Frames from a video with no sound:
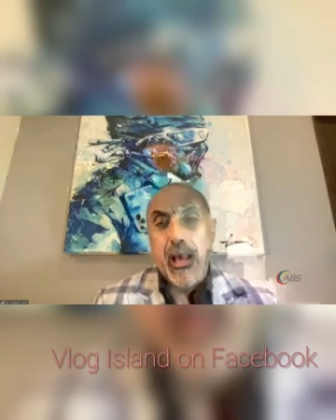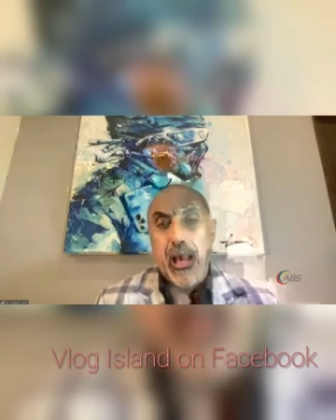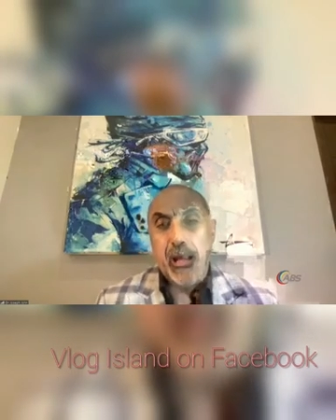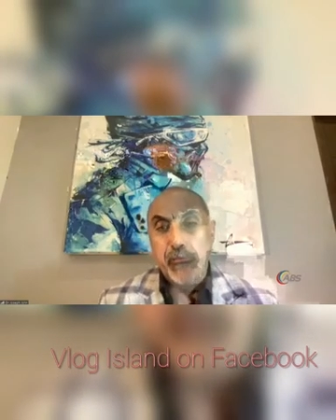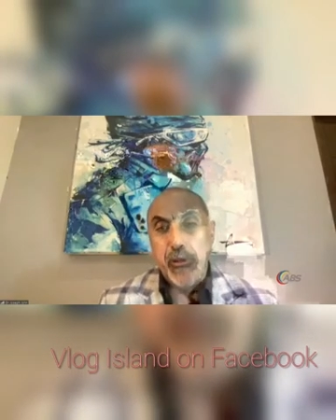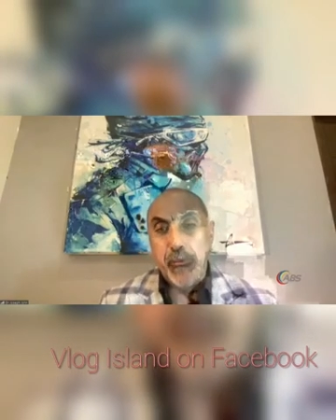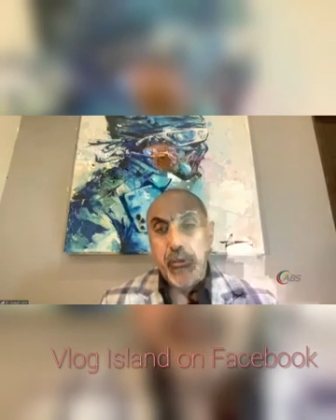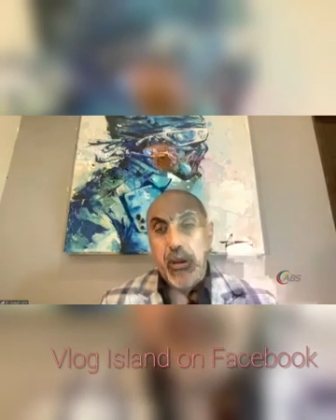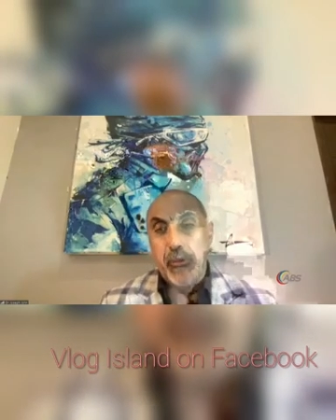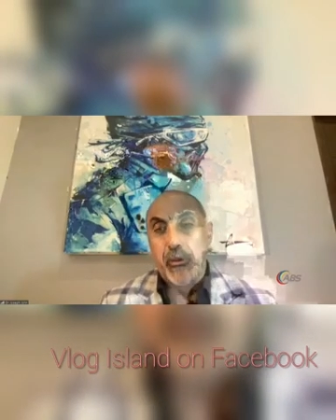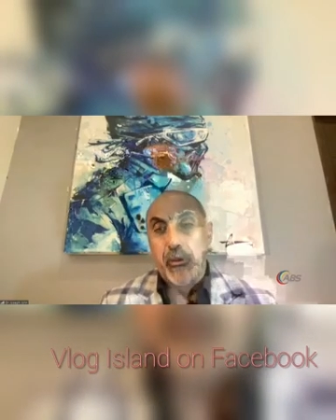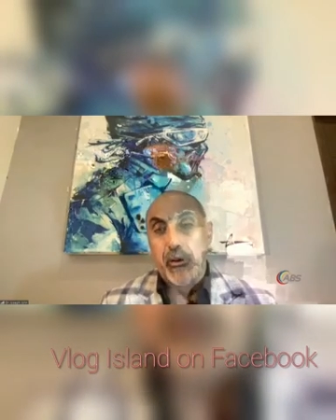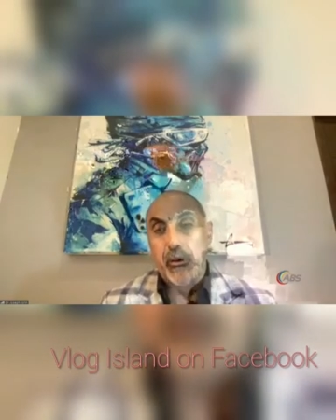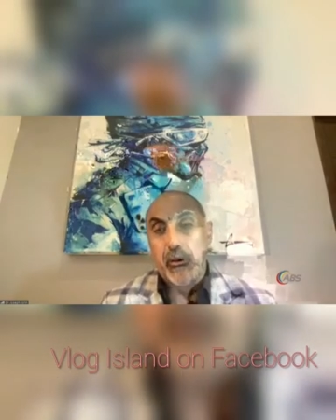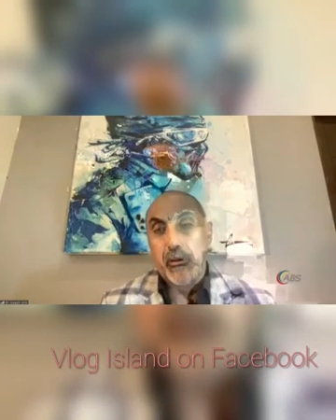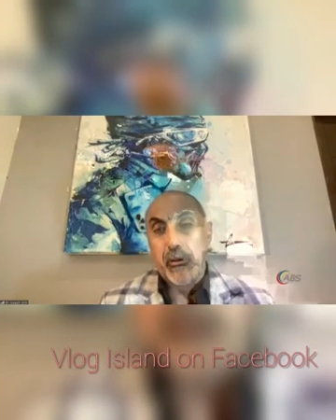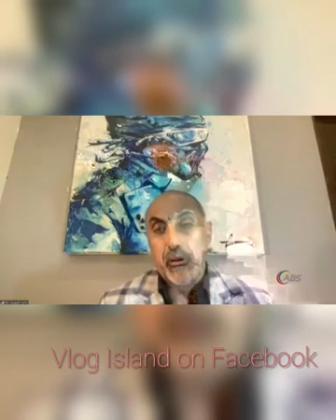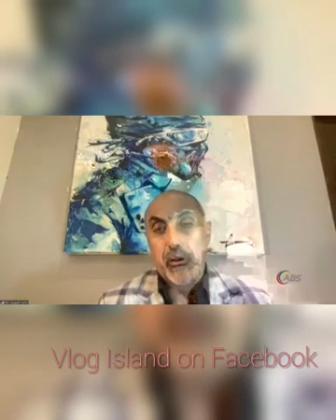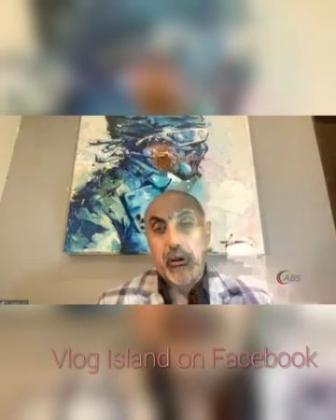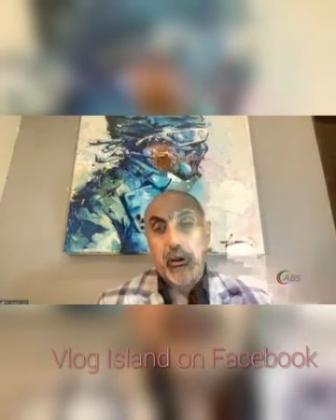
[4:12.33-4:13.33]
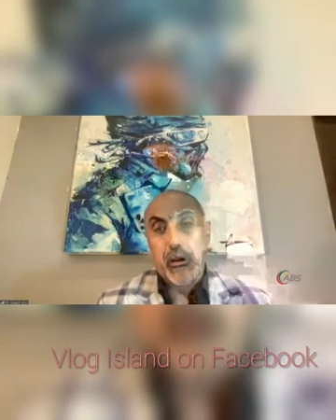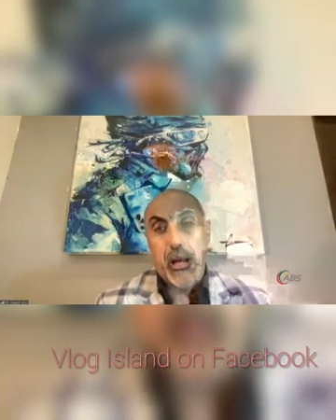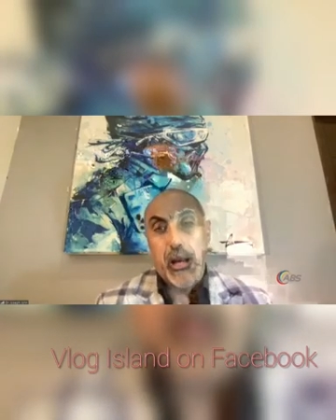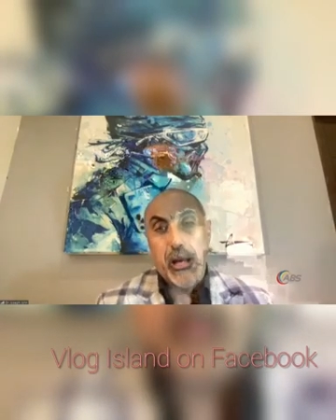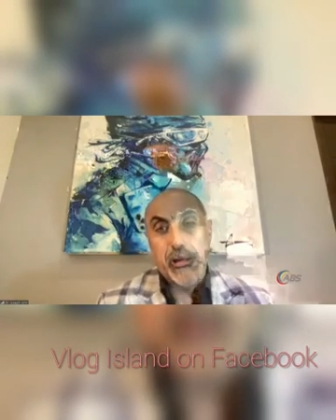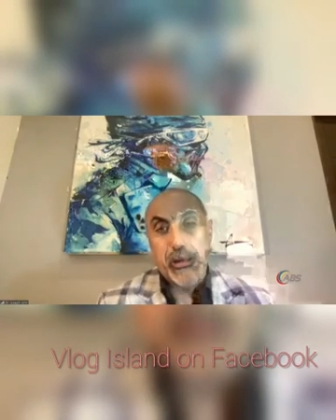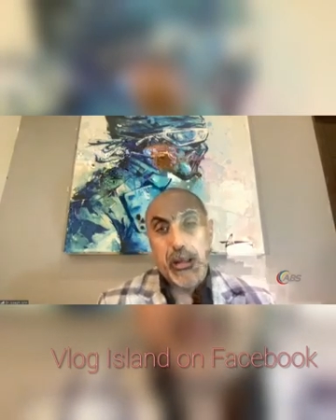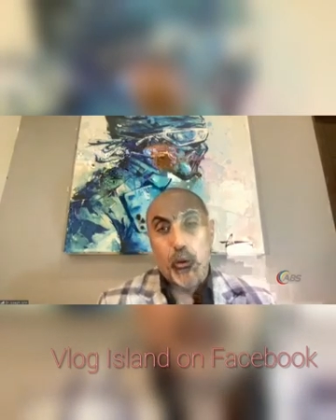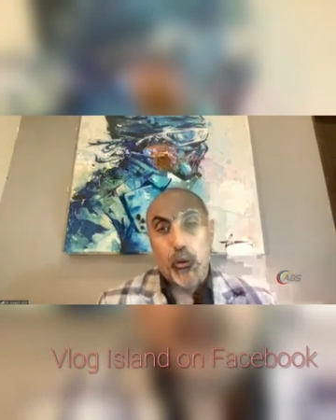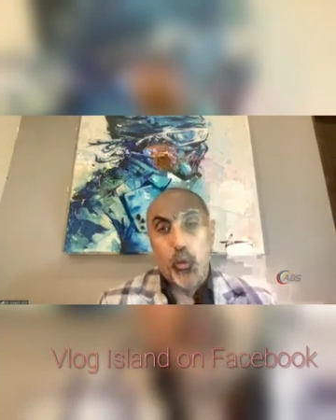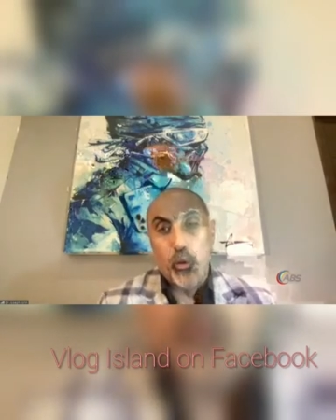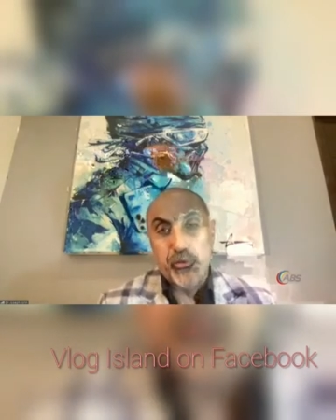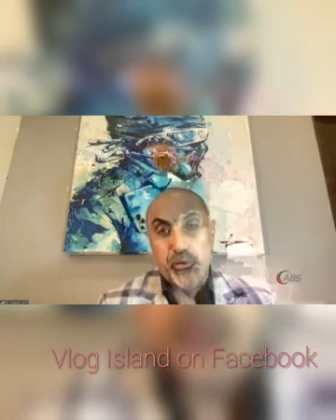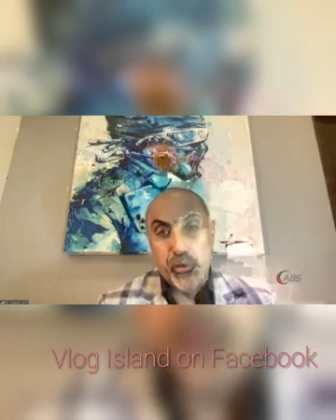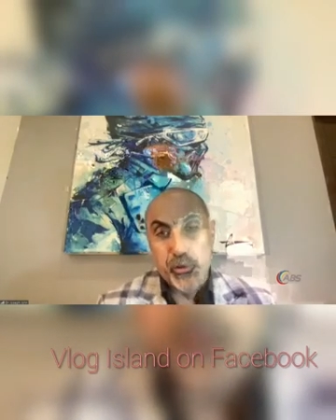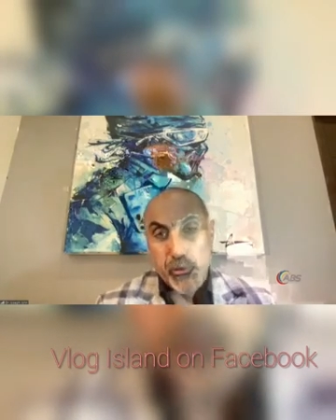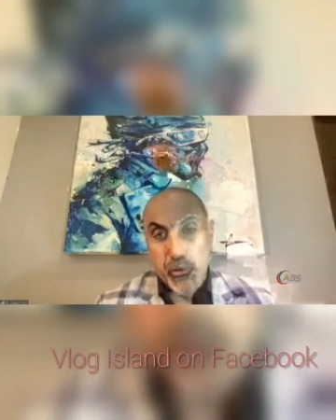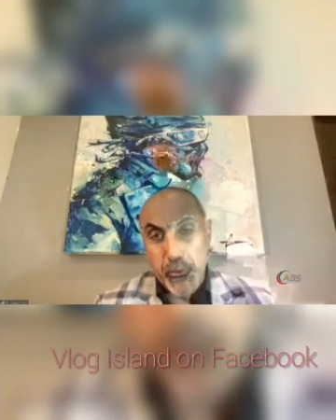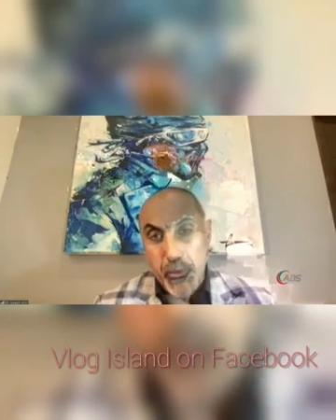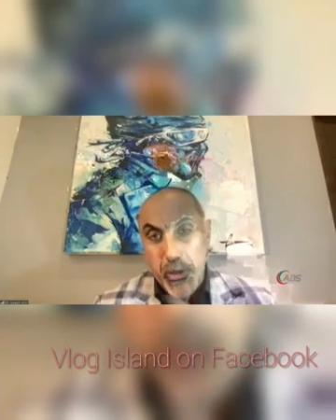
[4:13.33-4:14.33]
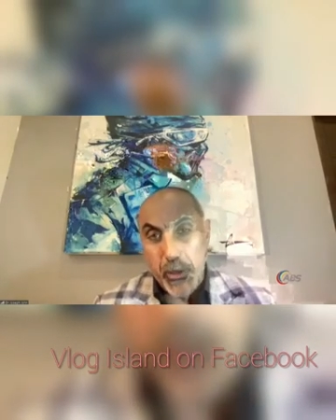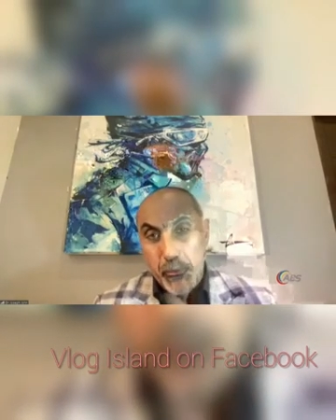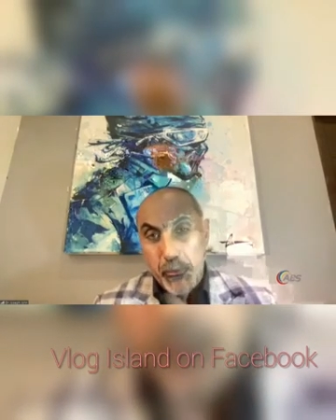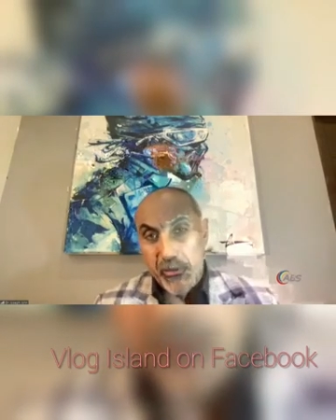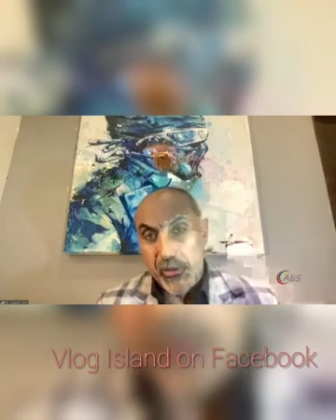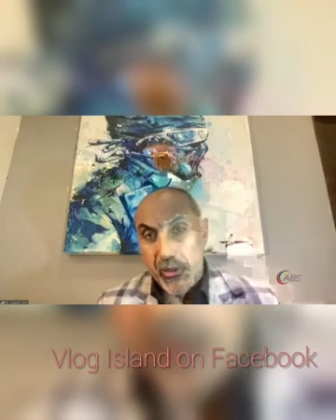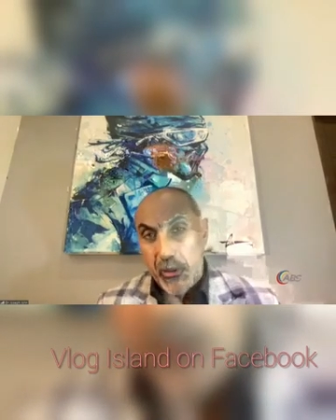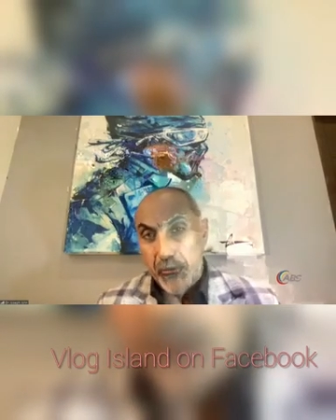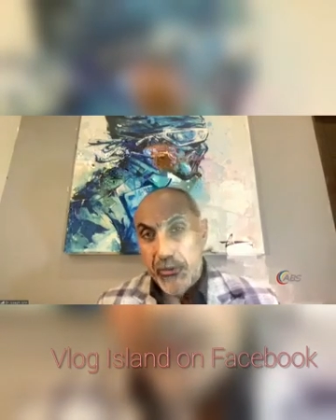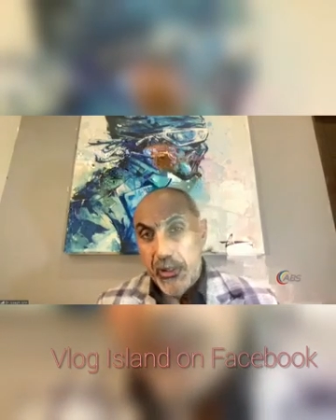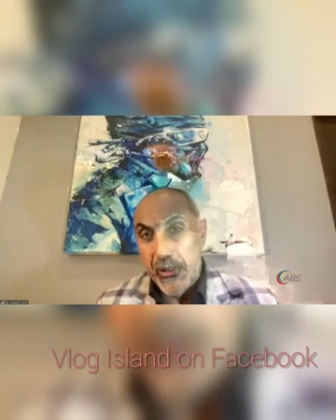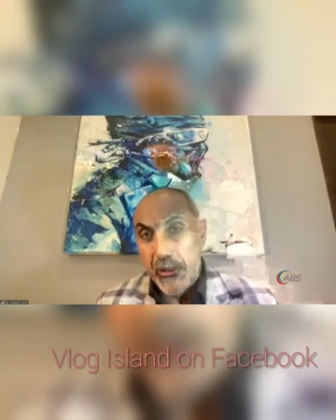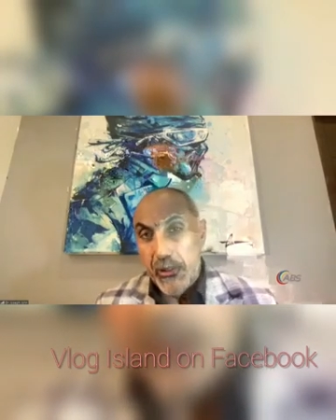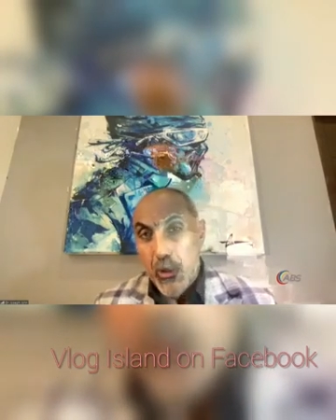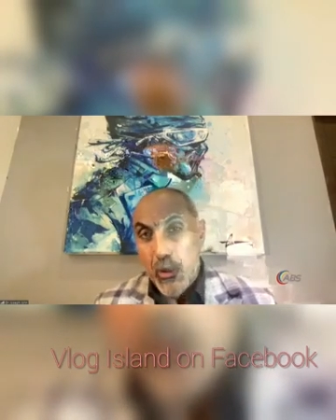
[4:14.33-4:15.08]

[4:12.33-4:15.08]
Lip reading: And remember, and I want you to remember something.